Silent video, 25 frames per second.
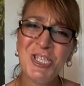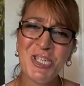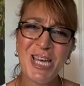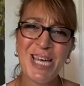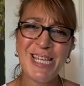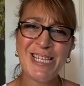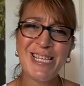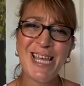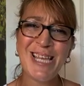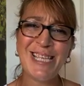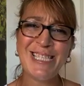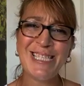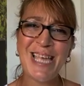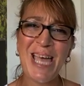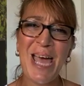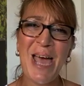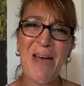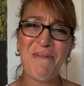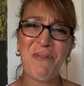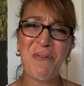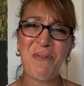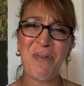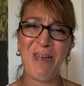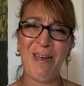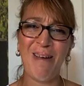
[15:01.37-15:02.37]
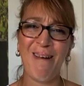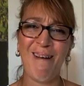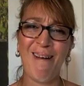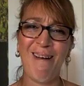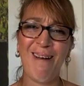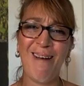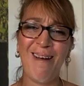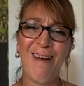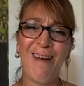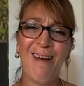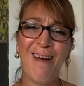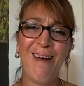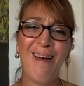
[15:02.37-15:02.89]
Jen, nice to have you here.
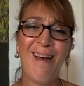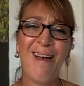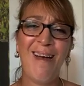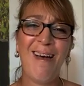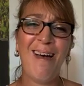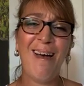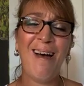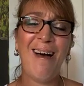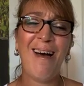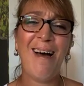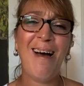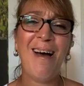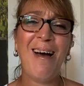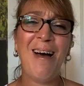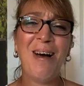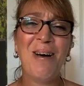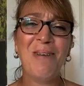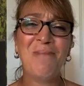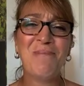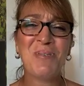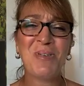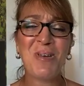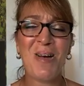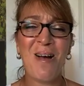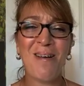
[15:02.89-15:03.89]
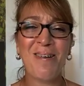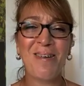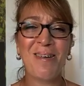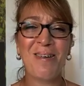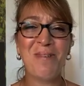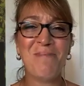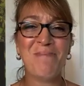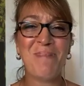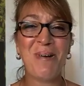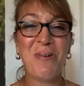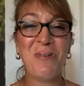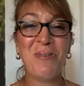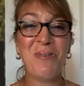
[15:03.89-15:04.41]
Um, talking
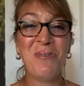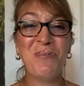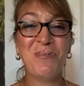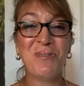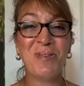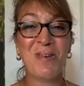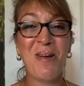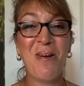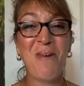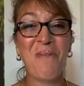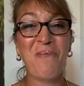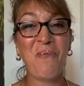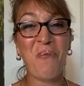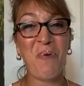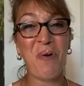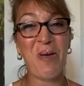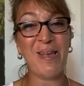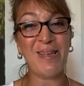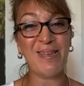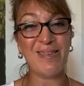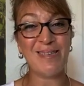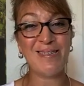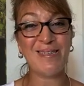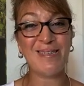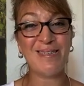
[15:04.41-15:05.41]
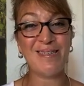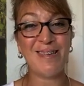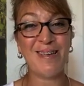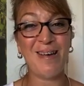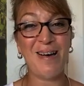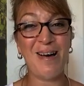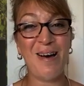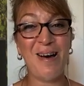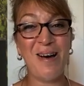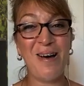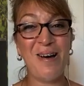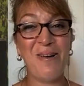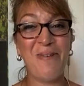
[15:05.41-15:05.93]
about using our voice
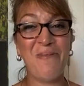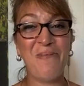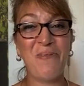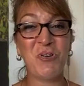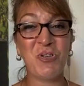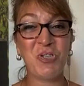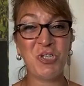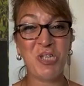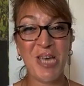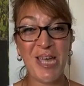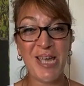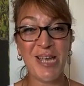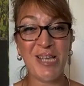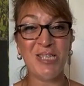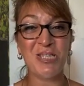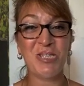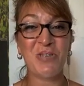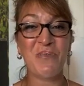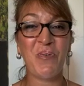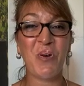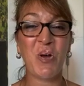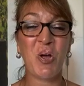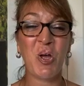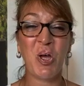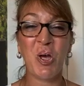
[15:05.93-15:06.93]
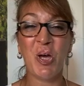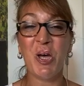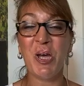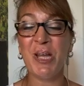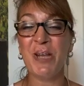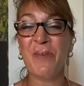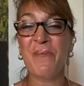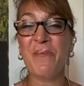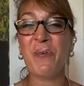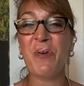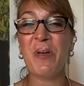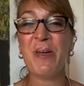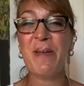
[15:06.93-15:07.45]
uh, for change, for good,
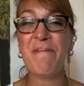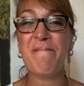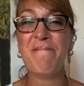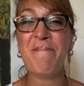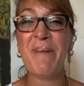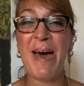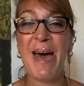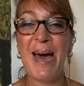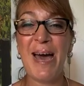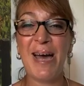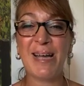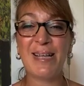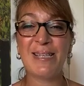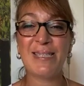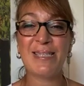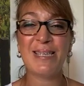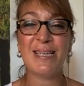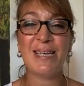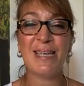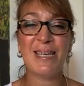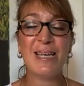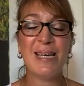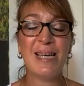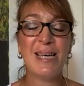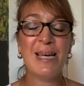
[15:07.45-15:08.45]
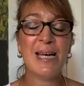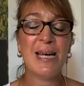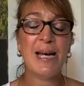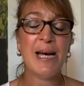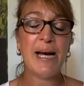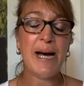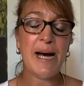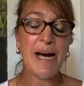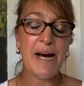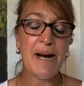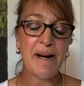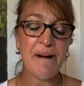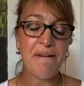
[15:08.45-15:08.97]
for impact.
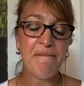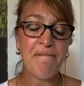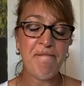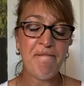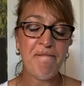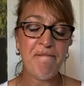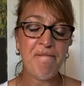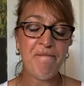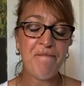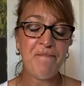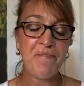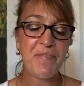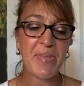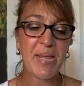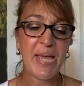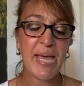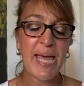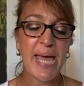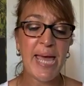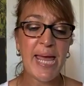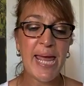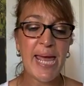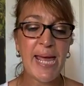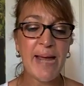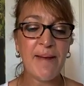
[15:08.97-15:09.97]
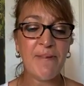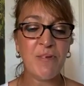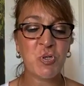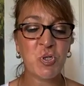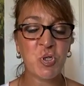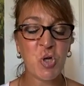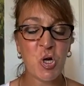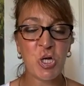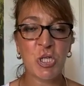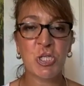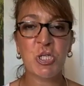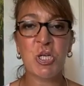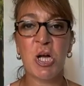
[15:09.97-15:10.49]
Um, and
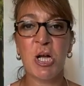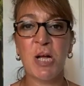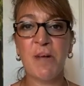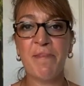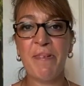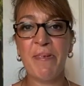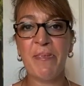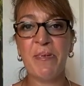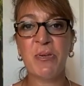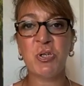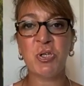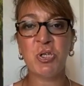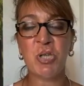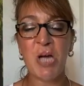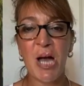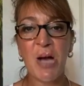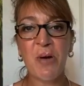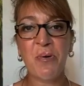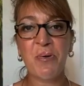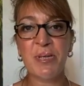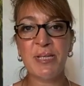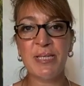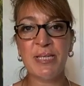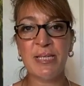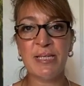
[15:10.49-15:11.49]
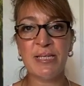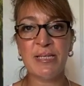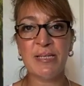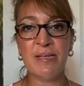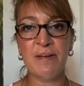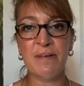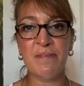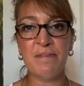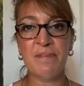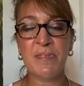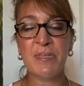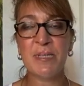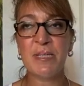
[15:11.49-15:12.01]
started talking about the chakra
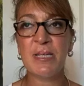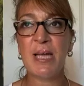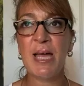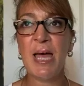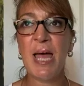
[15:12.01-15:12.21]
systems